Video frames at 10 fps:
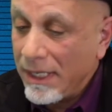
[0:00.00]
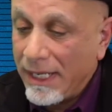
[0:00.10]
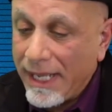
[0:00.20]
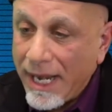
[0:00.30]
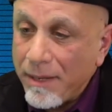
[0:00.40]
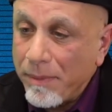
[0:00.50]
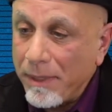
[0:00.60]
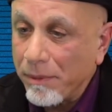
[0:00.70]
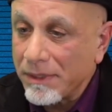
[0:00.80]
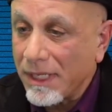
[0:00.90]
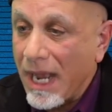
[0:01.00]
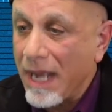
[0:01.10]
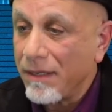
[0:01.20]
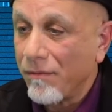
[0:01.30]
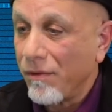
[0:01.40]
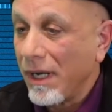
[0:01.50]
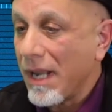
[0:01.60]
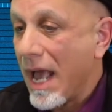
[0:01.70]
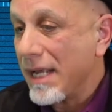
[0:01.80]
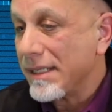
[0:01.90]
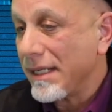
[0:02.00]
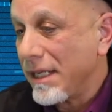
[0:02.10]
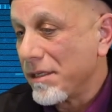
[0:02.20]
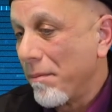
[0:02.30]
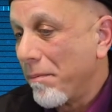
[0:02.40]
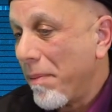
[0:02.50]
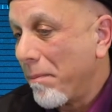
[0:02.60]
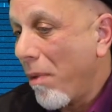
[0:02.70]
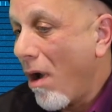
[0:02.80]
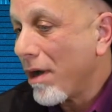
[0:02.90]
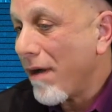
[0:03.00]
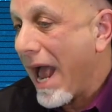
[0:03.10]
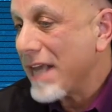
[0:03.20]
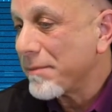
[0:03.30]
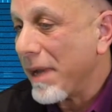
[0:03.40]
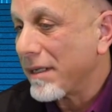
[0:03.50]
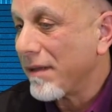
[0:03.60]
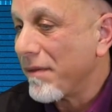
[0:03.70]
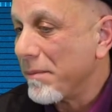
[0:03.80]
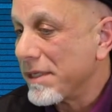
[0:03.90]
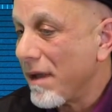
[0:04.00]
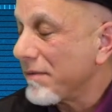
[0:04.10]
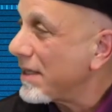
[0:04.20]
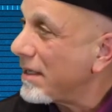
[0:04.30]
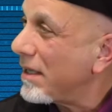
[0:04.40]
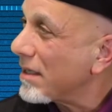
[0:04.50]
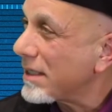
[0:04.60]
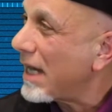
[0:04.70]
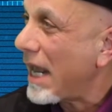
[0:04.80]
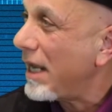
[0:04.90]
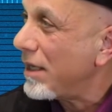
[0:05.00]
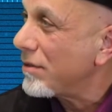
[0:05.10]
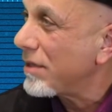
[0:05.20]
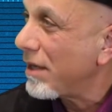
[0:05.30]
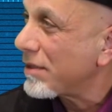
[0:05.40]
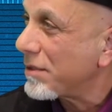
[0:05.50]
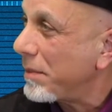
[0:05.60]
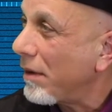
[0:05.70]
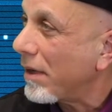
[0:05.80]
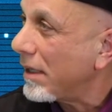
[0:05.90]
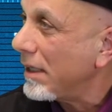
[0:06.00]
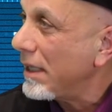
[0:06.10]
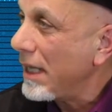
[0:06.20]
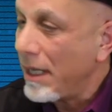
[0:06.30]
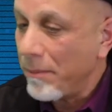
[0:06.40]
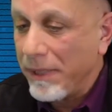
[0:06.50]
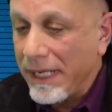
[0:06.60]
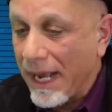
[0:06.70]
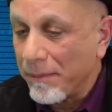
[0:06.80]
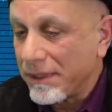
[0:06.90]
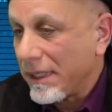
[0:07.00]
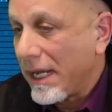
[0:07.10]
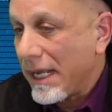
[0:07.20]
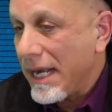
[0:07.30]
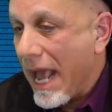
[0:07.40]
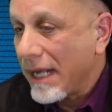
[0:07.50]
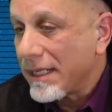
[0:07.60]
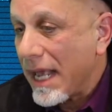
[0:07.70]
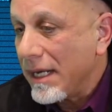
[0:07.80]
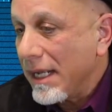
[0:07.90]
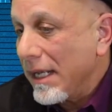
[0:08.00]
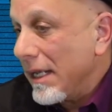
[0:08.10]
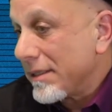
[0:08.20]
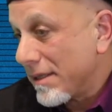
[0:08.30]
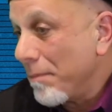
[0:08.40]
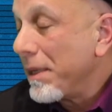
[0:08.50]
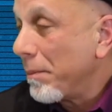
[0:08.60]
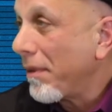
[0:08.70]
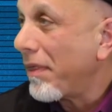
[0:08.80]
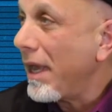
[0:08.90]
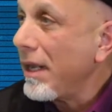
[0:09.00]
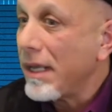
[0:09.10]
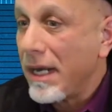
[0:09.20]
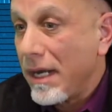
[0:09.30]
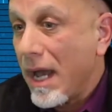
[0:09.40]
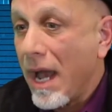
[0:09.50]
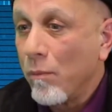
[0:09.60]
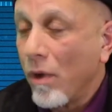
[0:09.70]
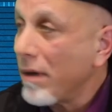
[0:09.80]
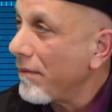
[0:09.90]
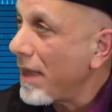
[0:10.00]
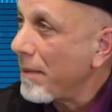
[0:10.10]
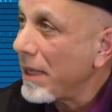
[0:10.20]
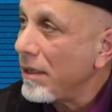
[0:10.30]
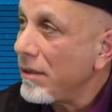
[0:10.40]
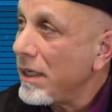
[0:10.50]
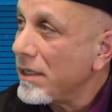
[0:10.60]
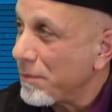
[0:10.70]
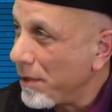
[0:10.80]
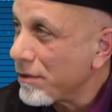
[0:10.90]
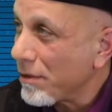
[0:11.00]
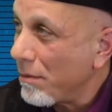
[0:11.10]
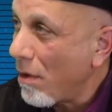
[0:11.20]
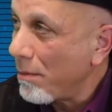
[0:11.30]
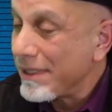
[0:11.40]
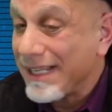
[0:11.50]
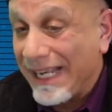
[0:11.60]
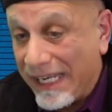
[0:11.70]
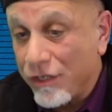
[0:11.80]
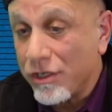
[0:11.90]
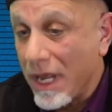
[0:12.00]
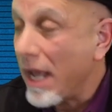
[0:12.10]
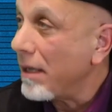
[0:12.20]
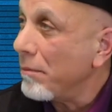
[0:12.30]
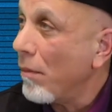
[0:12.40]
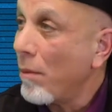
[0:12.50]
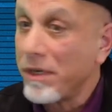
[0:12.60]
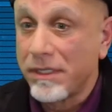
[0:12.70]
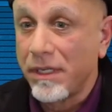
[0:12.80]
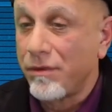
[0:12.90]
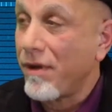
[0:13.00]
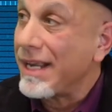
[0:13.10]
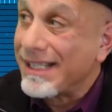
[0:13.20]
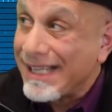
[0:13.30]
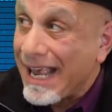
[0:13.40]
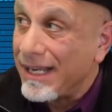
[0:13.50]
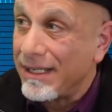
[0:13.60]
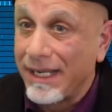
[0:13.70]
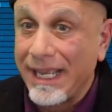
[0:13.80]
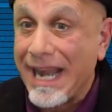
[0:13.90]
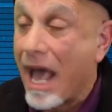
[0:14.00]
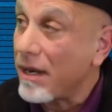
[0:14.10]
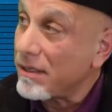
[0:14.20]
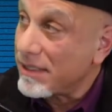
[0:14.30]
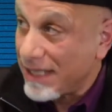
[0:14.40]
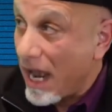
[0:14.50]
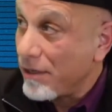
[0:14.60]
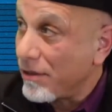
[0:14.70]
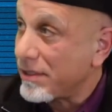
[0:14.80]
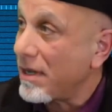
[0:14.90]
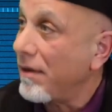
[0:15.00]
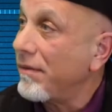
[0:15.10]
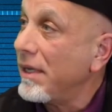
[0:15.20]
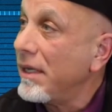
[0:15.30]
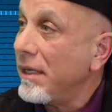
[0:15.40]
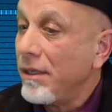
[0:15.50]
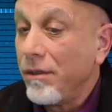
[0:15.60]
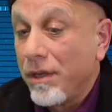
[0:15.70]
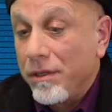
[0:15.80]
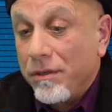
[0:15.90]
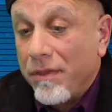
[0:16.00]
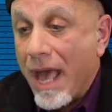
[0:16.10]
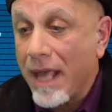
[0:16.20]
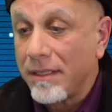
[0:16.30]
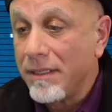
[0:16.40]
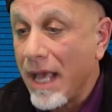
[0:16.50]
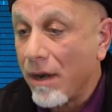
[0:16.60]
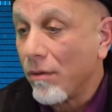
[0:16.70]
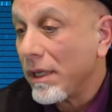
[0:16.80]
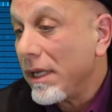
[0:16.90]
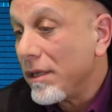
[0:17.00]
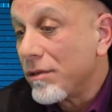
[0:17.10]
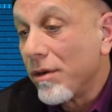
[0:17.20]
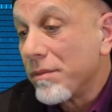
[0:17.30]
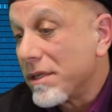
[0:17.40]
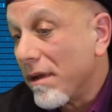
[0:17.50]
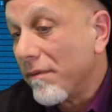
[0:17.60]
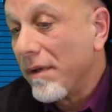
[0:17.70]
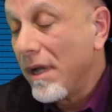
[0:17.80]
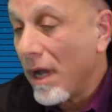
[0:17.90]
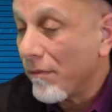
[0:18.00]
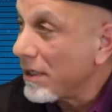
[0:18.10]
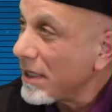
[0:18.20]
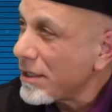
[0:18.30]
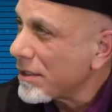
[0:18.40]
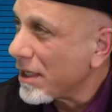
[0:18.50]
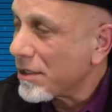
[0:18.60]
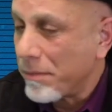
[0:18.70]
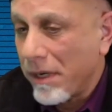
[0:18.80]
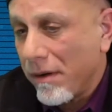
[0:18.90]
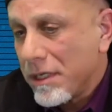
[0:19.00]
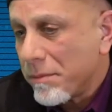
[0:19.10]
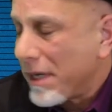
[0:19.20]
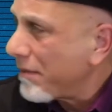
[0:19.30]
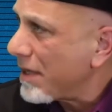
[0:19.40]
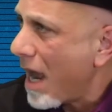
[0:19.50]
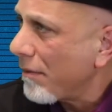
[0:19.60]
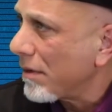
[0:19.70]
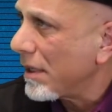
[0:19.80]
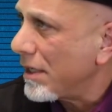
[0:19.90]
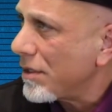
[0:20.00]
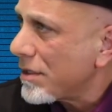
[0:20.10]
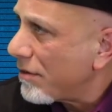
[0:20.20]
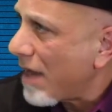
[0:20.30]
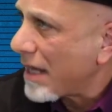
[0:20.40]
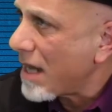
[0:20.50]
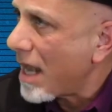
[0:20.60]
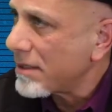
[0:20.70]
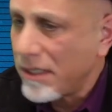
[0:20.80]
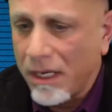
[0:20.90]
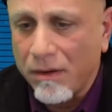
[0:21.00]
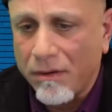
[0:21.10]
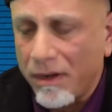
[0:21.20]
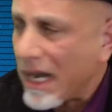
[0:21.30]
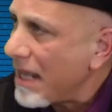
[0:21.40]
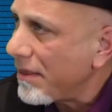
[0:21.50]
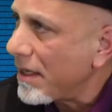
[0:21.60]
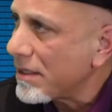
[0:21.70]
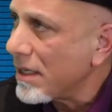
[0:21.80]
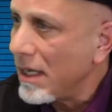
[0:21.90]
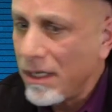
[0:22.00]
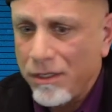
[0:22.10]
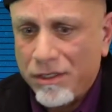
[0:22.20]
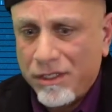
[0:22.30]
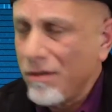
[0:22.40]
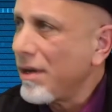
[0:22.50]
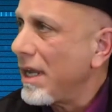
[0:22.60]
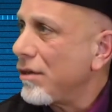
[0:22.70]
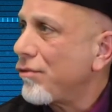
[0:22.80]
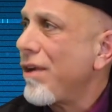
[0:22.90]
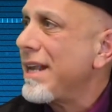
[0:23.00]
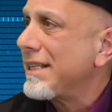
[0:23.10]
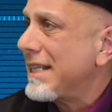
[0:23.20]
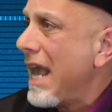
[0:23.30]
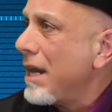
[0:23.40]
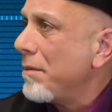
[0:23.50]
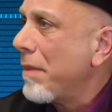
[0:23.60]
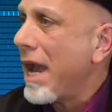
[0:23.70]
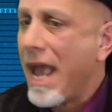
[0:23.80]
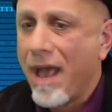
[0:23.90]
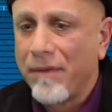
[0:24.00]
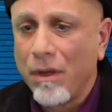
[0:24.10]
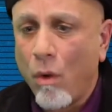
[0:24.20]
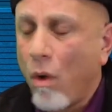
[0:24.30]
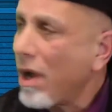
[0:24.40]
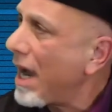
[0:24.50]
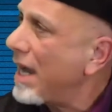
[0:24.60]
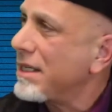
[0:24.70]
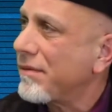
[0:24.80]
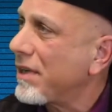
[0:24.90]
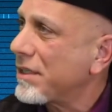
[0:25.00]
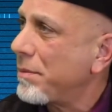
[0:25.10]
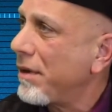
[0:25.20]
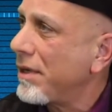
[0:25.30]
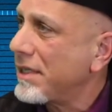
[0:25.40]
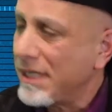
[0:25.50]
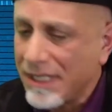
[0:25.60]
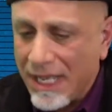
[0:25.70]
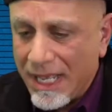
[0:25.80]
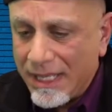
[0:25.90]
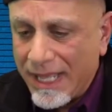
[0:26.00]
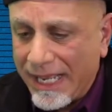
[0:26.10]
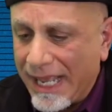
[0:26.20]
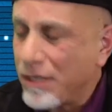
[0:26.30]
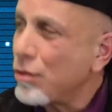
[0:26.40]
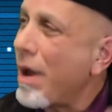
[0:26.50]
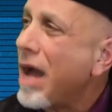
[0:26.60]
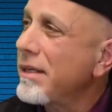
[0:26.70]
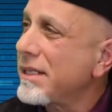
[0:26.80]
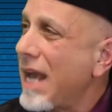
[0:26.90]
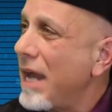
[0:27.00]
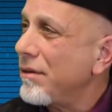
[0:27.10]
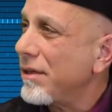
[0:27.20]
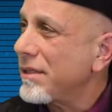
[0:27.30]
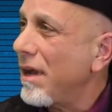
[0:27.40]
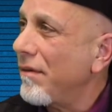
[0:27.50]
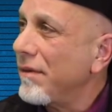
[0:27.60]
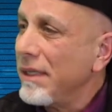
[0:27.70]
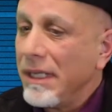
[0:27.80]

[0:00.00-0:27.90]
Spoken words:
And getting people to kind of realize that there's a part or aspect of themselves that doesn't age, their spirit. And being able to connect that some people think, and I'm one of them, that you need spiritual moments each day, moments to transcend, to get outside yourself. You can do that not only in terms of a religious experience, but if you're not religious, you're agnostic or an atheist, you still can transcend by having all kinds of experiences that get you outside yourself.